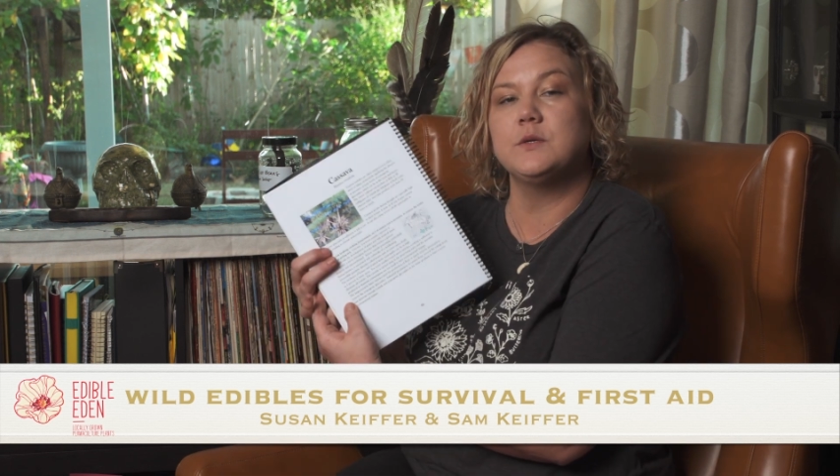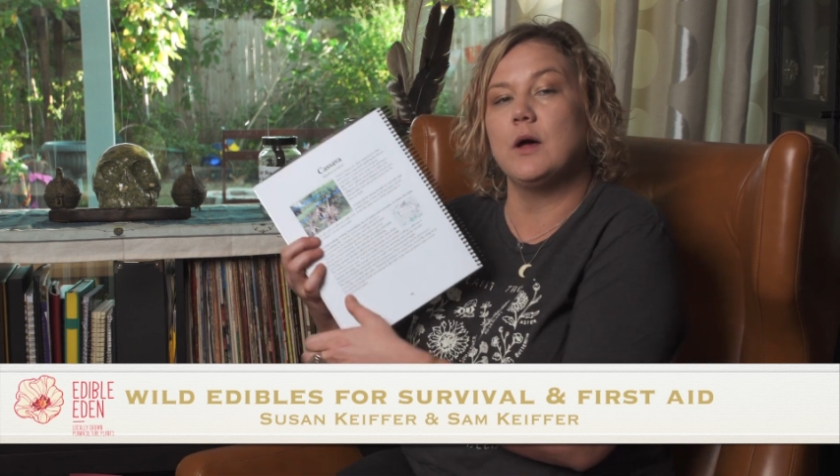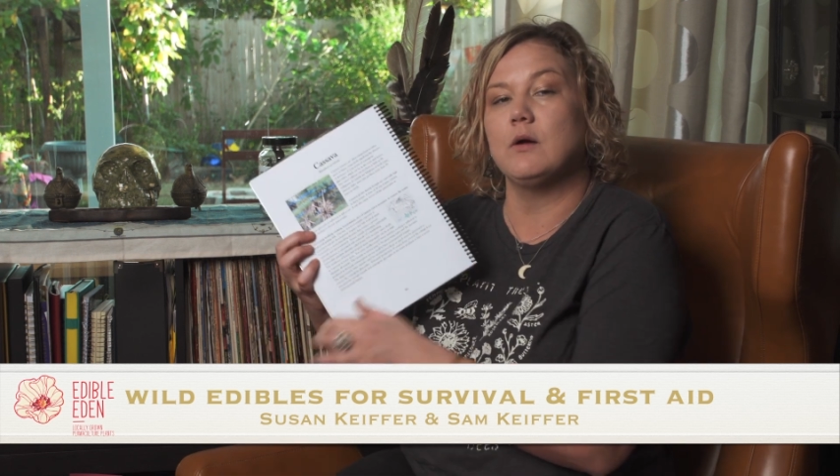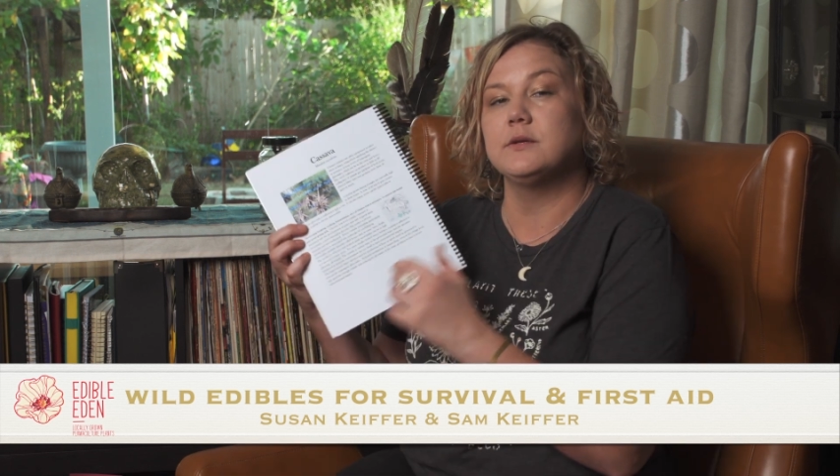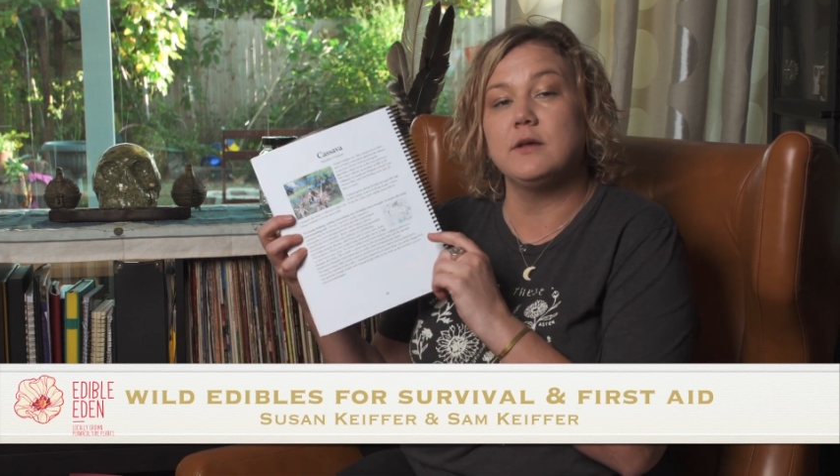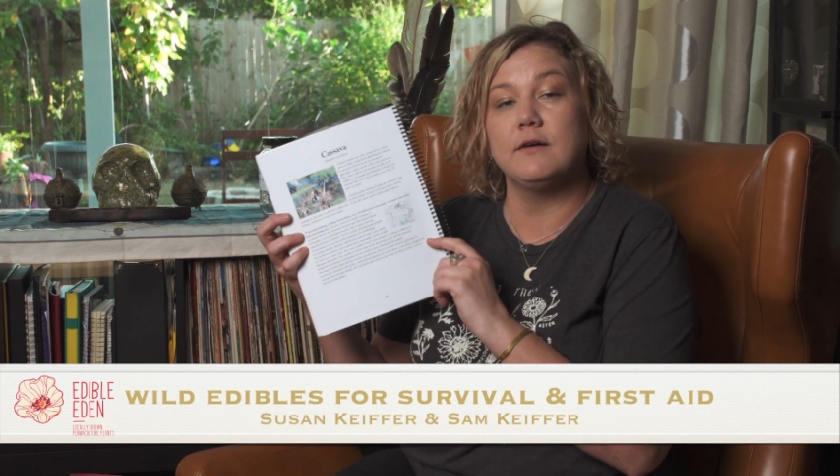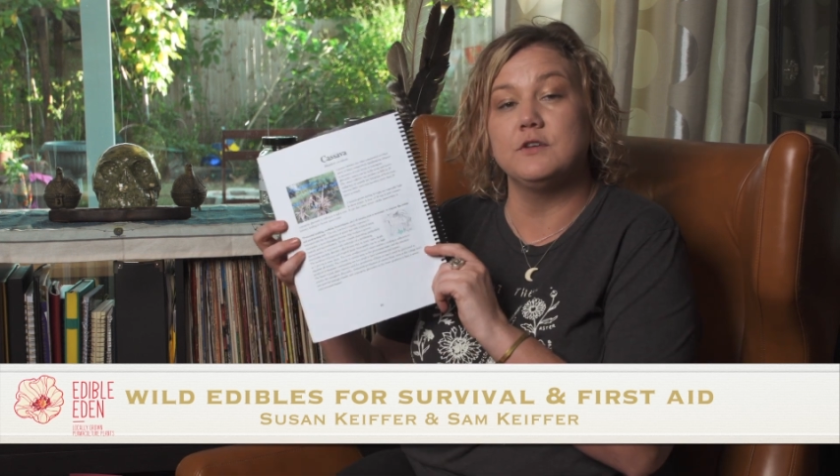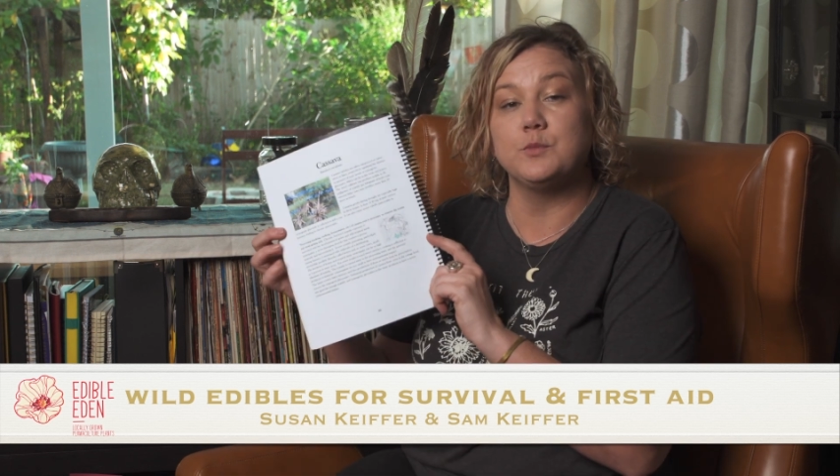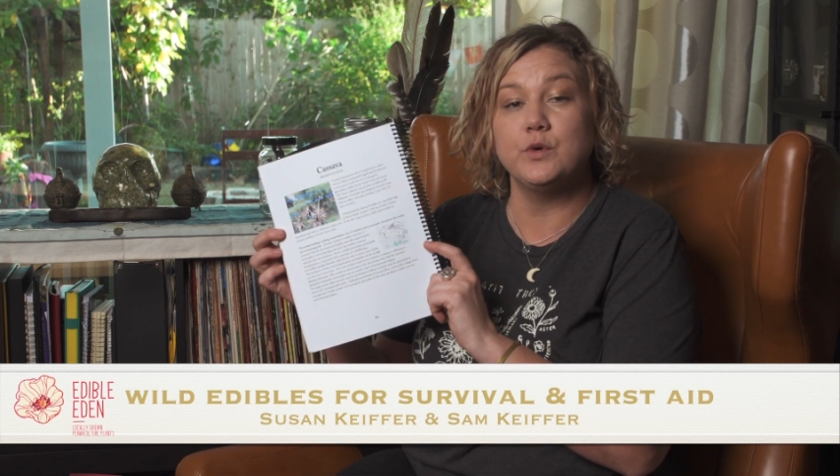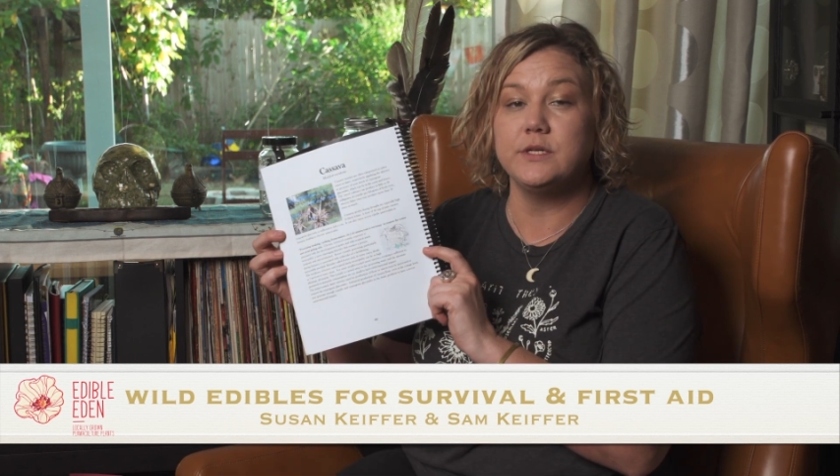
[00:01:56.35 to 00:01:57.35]
about cassava
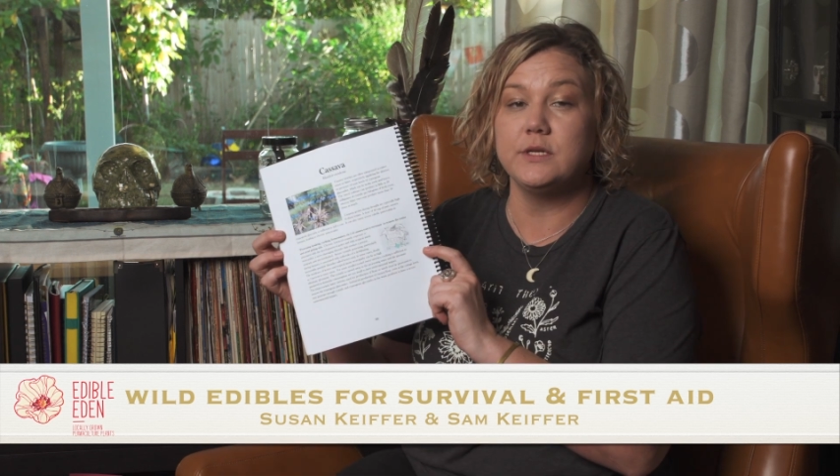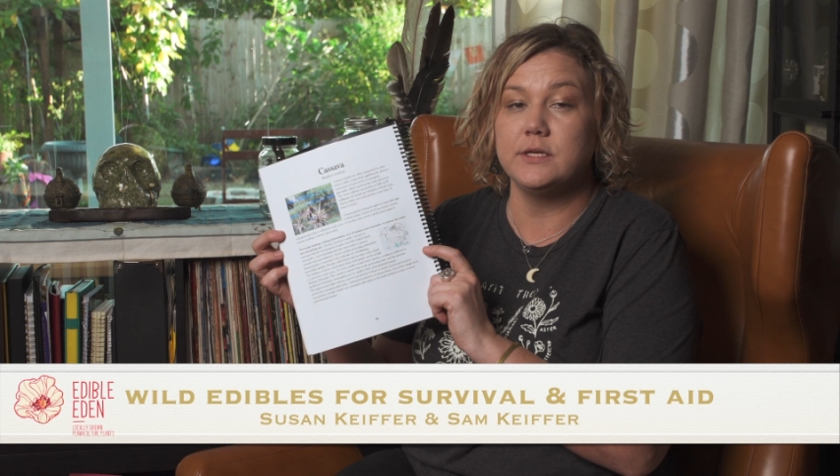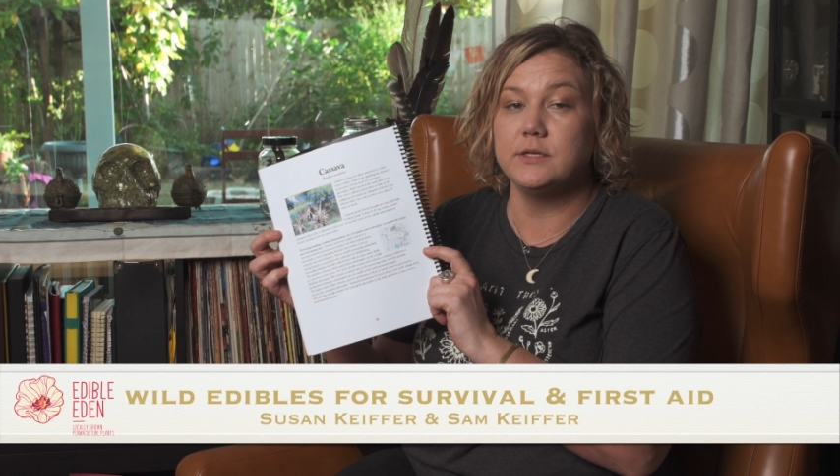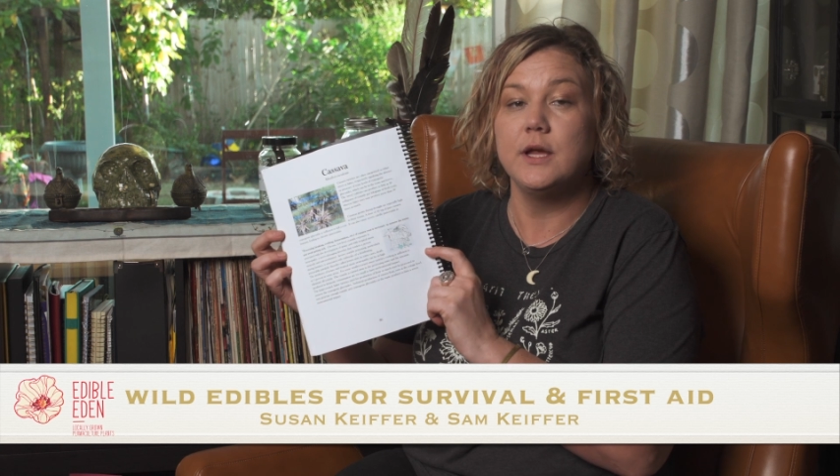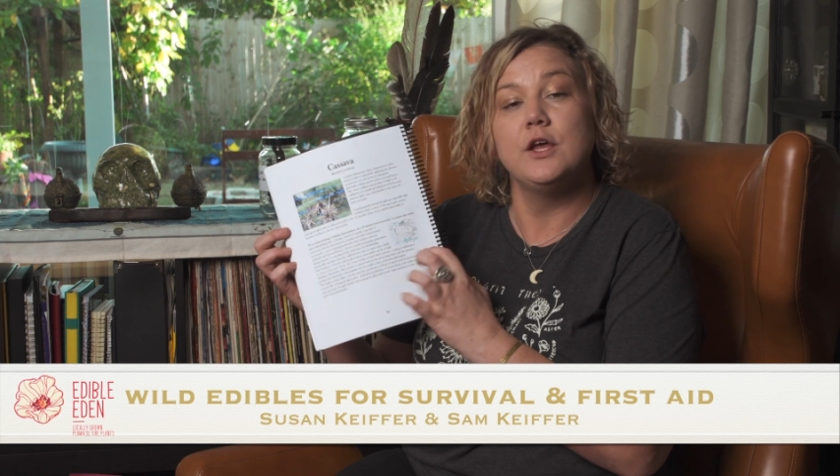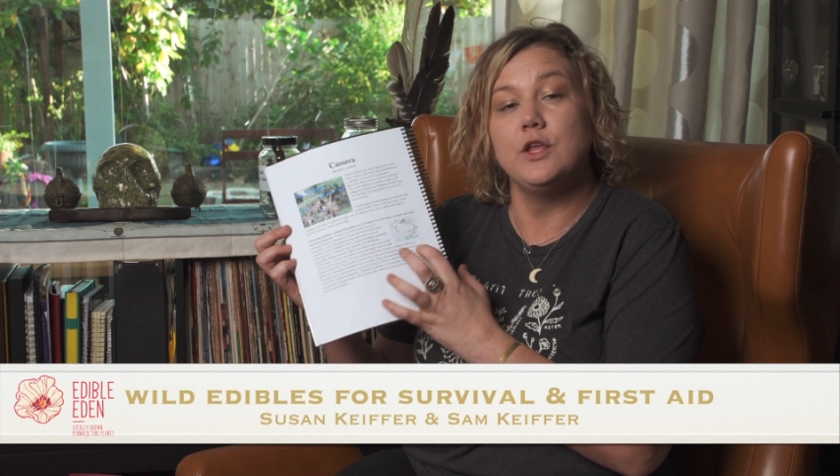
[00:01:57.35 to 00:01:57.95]
is poisonous.